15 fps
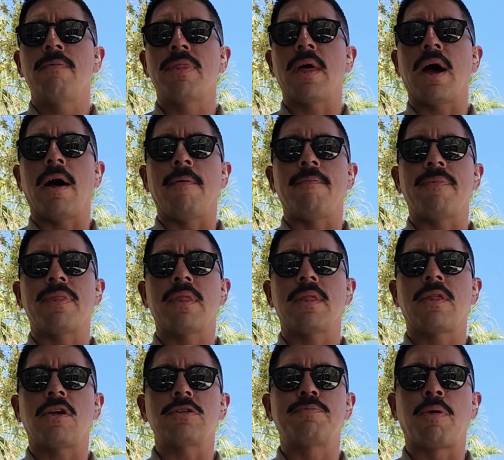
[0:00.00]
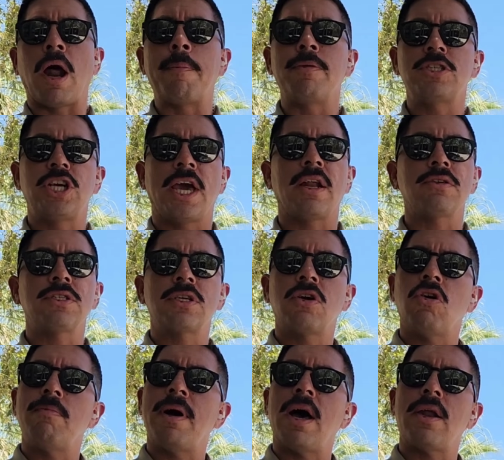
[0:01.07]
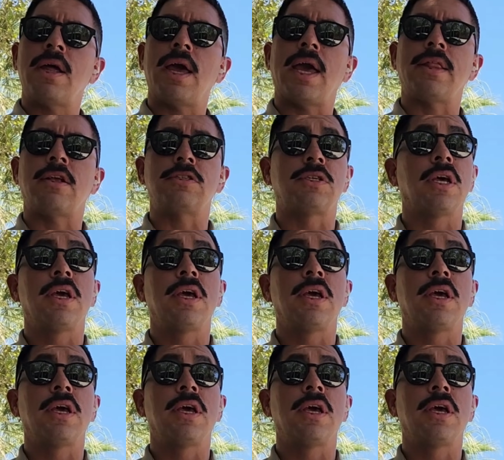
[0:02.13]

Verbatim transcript: um, there's proper channels to go about it, and there's.